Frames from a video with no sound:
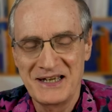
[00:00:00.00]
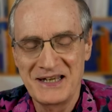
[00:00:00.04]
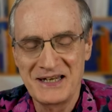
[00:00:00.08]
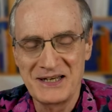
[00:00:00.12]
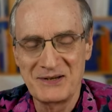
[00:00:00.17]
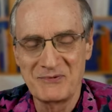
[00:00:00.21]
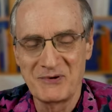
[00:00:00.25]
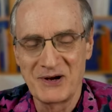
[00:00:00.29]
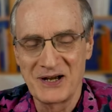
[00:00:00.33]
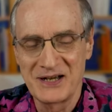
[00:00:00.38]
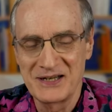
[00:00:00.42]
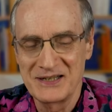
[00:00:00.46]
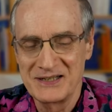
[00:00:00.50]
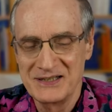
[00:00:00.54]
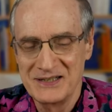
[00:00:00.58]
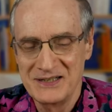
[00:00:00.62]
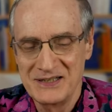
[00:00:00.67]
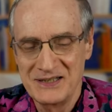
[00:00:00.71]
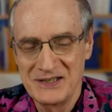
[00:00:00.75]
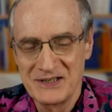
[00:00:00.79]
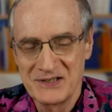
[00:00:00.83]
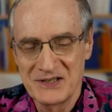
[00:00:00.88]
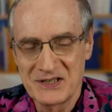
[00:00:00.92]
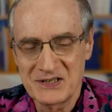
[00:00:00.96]
anyway,
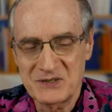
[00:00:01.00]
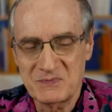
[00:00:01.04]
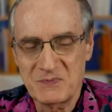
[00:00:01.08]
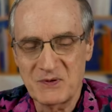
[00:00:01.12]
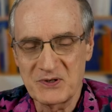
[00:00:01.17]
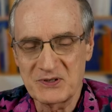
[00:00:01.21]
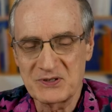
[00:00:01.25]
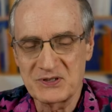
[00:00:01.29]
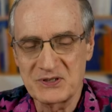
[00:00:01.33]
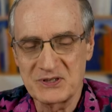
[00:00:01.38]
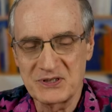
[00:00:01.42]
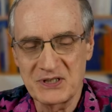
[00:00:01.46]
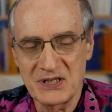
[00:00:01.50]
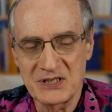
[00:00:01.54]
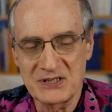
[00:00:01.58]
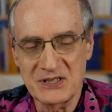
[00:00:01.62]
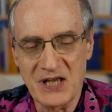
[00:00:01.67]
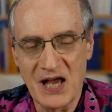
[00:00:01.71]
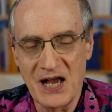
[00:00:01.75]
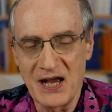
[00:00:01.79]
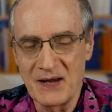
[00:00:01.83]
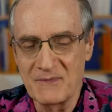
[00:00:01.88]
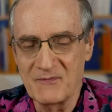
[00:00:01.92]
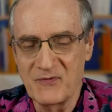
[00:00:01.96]
this person says,
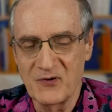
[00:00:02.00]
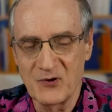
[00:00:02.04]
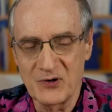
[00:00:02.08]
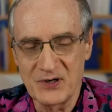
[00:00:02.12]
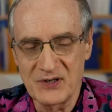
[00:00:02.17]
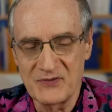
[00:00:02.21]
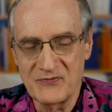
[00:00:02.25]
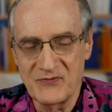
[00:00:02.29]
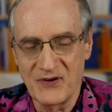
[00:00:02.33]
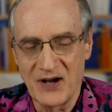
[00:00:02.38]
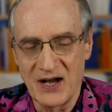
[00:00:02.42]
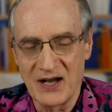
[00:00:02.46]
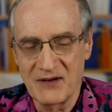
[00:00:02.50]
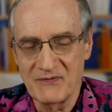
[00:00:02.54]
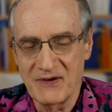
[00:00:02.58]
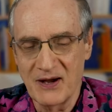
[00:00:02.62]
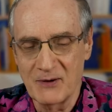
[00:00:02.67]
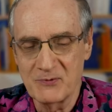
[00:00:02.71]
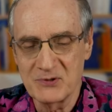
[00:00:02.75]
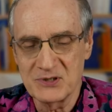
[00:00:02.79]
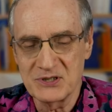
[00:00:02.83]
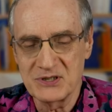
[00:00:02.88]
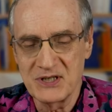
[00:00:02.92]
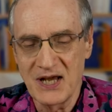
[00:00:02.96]
I'm 45.
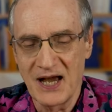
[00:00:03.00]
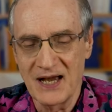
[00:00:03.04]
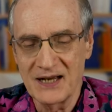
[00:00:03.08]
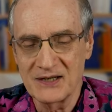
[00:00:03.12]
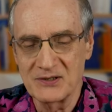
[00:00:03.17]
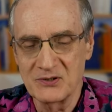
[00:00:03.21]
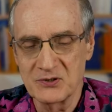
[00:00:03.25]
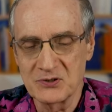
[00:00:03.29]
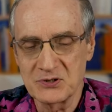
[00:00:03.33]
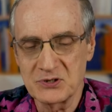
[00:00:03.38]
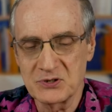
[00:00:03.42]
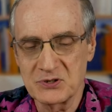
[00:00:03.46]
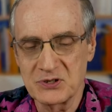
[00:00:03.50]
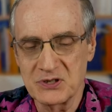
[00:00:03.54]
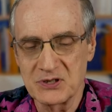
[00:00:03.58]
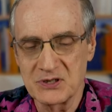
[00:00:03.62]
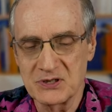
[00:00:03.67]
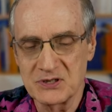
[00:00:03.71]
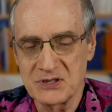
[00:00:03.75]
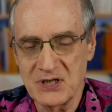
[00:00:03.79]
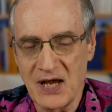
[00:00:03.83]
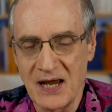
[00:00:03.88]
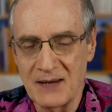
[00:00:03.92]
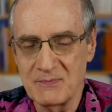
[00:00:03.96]
I was diagnosed
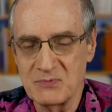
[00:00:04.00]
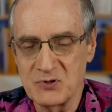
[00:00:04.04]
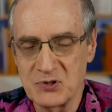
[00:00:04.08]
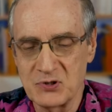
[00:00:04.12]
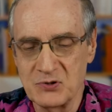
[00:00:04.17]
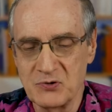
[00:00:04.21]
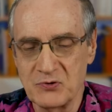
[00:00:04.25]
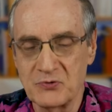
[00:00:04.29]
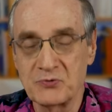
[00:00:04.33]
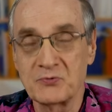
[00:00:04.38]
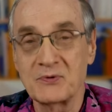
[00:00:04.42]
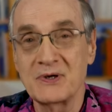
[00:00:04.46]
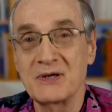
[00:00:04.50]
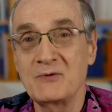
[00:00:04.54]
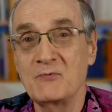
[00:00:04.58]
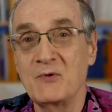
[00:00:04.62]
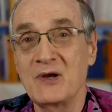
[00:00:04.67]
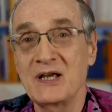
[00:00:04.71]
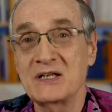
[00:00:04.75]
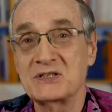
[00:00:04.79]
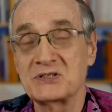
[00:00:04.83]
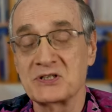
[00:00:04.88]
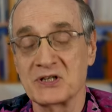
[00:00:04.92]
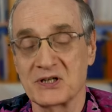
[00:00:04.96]
type 2 three
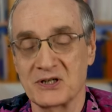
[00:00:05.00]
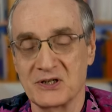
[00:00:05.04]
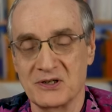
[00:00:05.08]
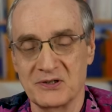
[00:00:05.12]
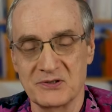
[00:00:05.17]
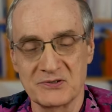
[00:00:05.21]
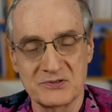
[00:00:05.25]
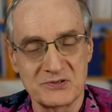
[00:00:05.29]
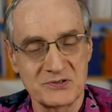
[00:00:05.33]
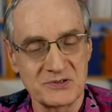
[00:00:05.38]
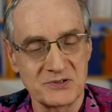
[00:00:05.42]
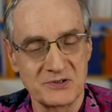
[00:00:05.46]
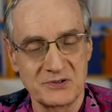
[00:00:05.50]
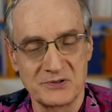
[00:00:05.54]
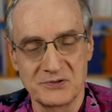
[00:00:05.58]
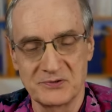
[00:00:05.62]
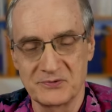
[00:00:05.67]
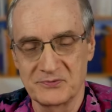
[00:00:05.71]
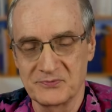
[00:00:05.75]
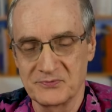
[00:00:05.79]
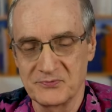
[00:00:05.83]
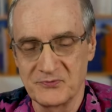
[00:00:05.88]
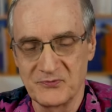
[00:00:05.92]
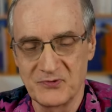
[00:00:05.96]
weeks ago.
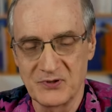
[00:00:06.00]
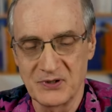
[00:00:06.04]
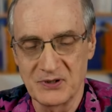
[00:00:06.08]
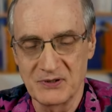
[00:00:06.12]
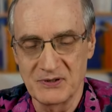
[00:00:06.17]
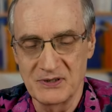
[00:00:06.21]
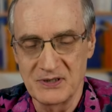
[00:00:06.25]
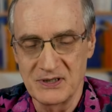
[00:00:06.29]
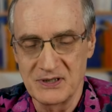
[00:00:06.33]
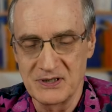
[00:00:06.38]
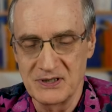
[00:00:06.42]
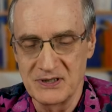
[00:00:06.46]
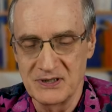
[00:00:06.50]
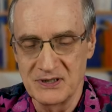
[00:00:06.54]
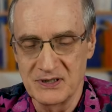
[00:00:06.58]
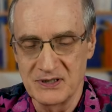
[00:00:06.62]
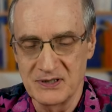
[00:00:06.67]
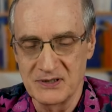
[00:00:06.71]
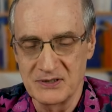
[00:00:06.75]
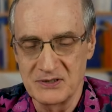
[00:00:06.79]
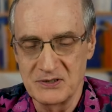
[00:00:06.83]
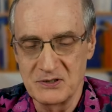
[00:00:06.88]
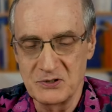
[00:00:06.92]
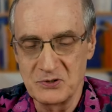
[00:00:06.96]
So, very
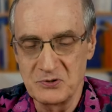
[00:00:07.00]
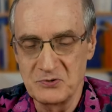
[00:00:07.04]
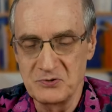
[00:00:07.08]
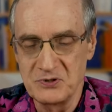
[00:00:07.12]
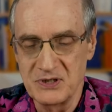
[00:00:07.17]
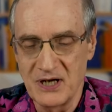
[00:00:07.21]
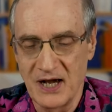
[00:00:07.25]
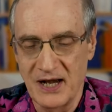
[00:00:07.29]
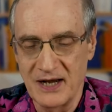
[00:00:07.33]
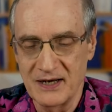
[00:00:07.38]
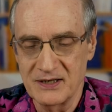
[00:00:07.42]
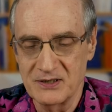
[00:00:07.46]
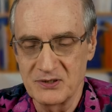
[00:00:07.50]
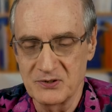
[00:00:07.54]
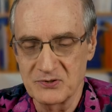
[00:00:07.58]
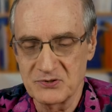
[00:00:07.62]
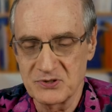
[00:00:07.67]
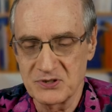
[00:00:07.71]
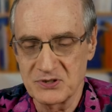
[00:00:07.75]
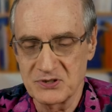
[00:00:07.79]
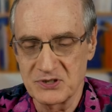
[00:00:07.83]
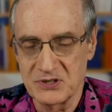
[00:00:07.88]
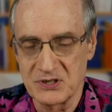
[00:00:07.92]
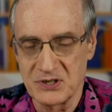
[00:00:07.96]
uh, new
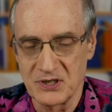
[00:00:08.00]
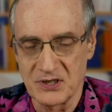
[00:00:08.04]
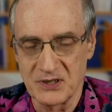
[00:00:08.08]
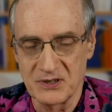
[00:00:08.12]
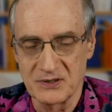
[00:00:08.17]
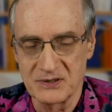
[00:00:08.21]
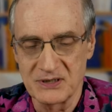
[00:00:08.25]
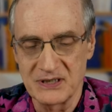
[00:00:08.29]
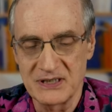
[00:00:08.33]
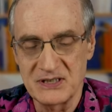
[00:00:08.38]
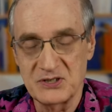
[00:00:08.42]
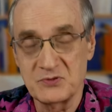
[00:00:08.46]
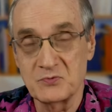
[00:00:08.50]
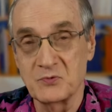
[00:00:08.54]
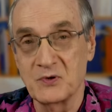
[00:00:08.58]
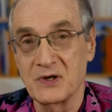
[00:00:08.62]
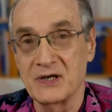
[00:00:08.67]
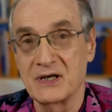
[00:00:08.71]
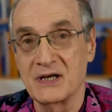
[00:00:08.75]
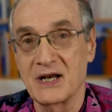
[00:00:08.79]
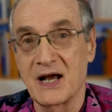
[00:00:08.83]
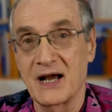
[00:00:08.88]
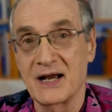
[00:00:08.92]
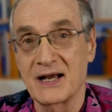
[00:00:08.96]
diagnosis here, at least
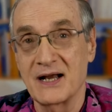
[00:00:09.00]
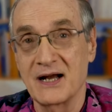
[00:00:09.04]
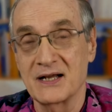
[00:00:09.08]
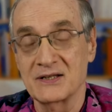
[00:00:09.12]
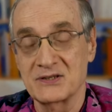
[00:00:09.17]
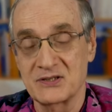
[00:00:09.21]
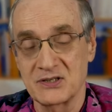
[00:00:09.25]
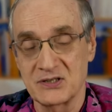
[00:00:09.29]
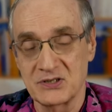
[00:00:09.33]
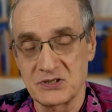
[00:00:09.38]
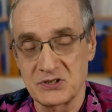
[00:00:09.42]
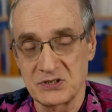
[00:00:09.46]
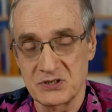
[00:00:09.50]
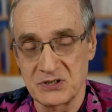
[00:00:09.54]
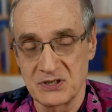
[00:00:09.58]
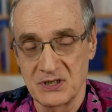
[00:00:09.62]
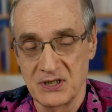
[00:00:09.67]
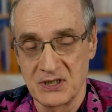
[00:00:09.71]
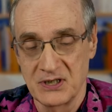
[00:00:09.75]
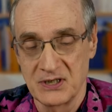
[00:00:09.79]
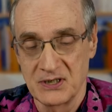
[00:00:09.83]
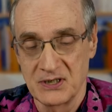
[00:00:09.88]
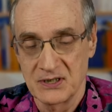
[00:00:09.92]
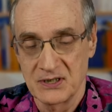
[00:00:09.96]
when I got this
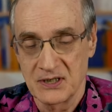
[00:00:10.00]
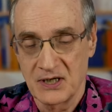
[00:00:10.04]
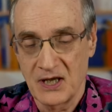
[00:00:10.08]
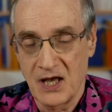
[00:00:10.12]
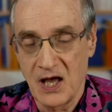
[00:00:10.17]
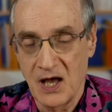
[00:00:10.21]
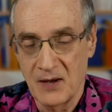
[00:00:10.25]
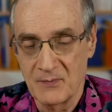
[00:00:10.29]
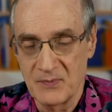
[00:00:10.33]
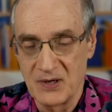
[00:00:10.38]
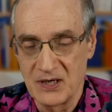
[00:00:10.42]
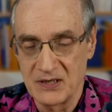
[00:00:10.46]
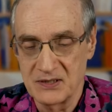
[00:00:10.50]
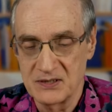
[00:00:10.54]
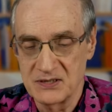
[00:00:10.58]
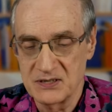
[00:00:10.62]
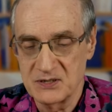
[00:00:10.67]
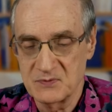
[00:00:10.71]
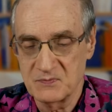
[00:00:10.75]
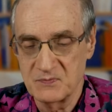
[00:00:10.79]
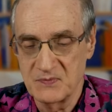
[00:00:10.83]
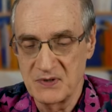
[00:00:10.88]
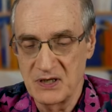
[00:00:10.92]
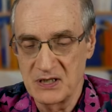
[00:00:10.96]

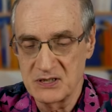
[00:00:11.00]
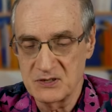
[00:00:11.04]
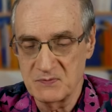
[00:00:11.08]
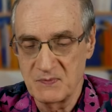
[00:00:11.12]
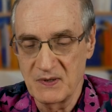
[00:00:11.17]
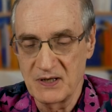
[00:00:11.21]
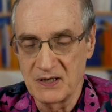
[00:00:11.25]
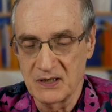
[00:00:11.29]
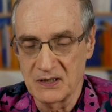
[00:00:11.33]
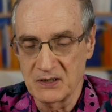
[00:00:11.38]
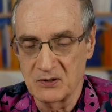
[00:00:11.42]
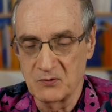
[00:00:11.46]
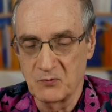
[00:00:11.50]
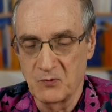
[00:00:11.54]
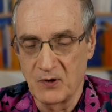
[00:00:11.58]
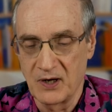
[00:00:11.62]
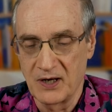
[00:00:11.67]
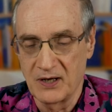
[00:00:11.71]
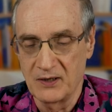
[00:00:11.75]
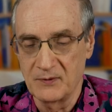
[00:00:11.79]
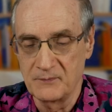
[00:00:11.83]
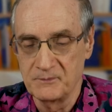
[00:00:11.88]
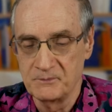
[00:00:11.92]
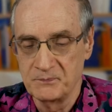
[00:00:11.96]
comment. it's been a little
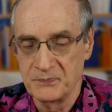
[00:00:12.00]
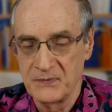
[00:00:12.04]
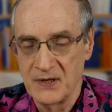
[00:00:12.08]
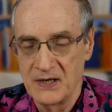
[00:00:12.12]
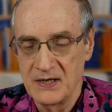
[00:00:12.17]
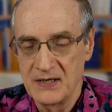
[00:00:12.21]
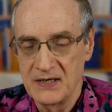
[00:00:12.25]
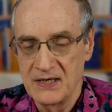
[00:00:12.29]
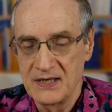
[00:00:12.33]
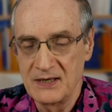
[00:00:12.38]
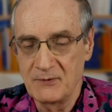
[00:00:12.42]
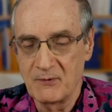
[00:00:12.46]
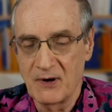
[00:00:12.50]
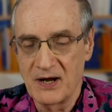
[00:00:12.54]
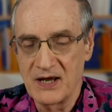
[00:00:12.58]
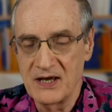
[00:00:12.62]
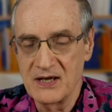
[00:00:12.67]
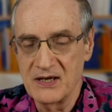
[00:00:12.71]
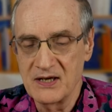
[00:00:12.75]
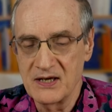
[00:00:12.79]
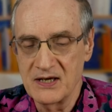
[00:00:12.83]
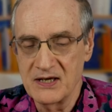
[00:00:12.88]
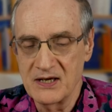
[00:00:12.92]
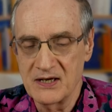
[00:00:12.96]
while.
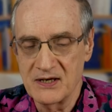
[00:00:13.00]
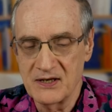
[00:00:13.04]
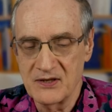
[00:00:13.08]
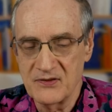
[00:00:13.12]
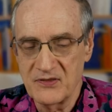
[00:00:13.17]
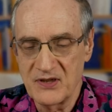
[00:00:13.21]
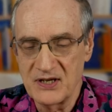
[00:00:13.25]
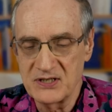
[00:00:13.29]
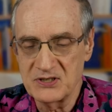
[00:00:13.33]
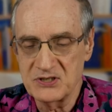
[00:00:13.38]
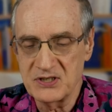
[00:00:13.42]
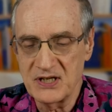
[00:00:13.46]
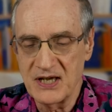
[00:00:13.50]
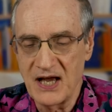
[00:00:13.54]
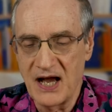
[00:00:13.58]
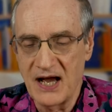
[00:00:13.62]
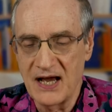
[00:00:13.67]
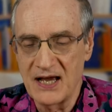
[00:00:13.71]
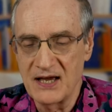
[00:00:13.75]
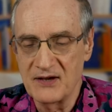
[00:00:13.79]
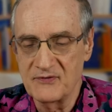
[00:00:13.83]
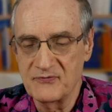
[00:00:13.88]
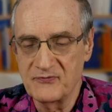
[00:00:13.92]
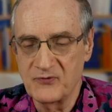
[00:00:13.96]
Anyway, uh, they say,
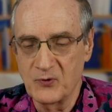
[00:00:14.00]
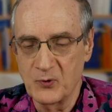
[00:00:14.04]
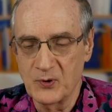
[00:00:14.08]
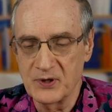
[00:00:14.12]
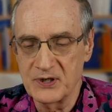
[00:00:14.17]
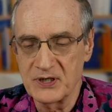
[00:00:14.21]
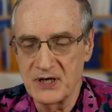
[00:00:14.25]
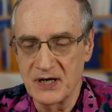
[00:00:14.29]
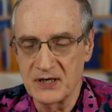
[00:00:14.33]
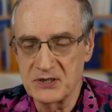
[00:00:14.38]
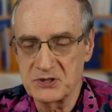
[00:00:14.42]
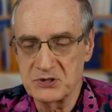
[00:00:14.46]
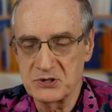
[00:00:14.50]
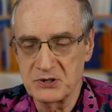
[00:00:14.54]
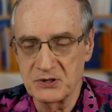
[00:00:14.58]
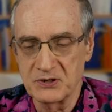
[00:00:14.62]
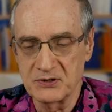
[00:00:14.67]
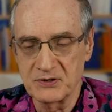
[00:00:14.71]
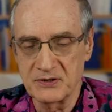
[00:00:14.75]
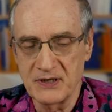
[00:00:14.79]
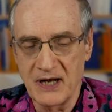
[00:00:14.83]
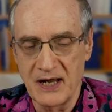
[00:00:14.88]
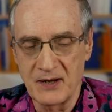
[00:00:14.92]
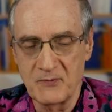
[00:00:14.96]
I have four young
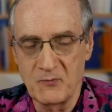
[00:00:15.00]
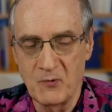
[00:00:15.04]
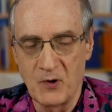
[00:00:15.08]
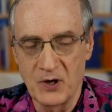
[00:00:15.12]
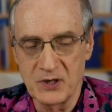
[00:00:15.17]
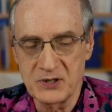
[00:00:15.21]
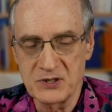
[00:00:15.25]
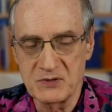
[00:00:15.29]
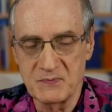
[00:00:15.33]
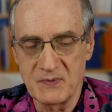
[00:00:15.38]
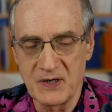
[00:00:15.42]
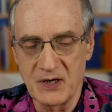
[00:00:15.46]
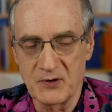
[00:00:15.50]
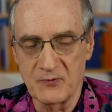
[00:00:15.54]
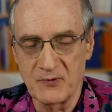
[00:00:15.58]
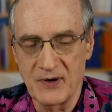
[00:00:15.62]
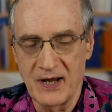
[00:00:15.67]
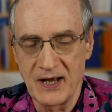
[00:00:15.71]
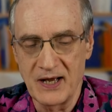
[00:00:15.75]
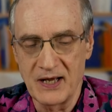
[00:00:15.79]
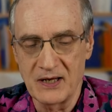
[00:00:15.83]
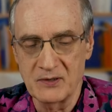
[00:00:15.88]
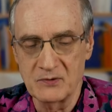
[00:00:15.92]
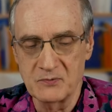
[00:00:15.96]
children. I want to be
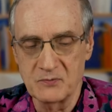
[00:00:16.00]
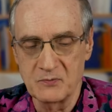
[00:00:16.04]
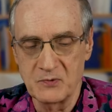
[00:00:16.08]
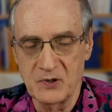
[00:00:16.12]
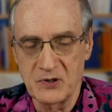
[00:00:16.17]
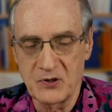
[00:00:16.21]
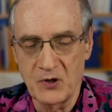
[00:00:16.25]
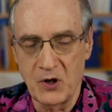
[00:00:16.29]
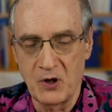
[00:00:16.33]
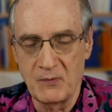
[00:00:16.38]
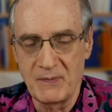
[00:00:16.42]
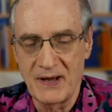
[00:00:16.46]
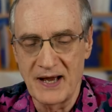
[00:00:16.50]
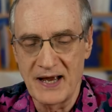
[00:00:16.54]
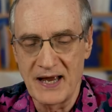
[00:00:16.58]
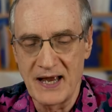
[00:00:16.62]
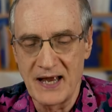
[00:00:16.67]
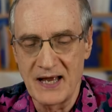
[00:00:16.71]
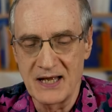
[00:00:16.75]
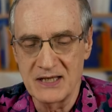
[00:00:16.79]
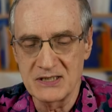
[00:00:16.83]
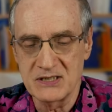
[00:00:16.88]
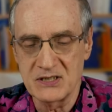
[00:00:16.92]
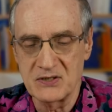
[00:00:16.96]
around with all my
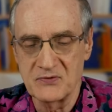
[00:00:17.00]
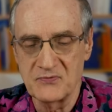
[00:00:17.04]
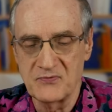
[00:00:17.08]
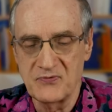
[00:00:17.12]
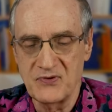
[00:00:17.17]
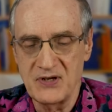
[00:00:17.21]
hands and